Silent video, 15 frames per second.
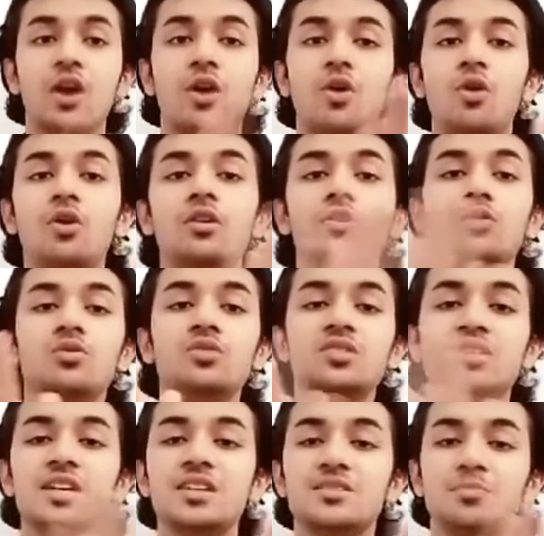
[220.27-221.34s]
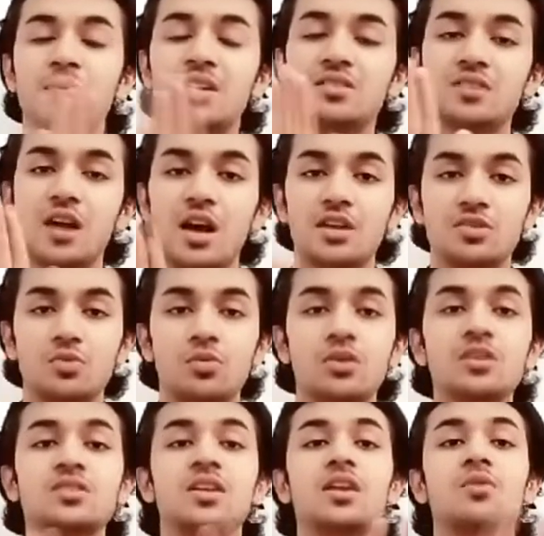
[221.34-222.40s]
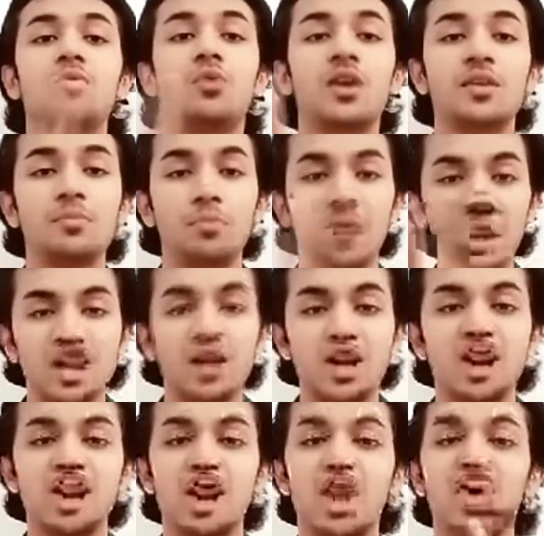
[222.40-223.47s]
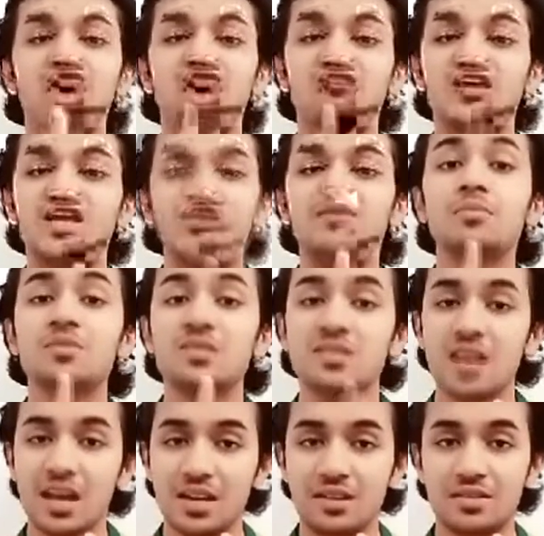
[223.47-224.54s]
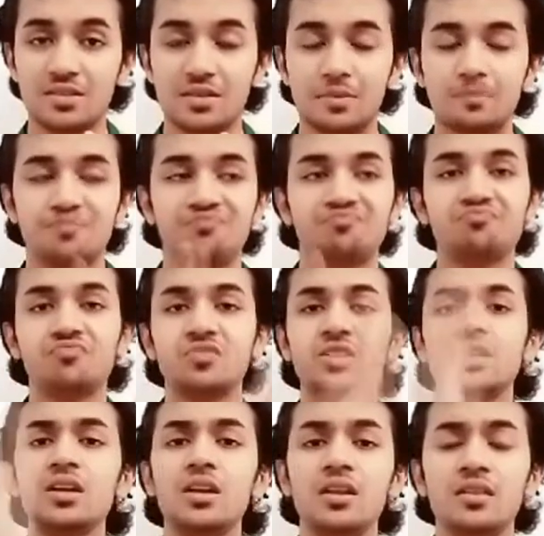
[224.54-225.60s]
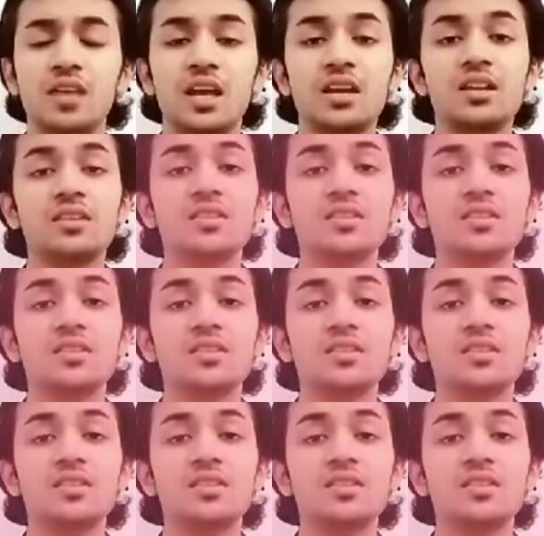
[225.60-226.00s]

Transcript: all those 6 best artworks in one page which are of same size. Then in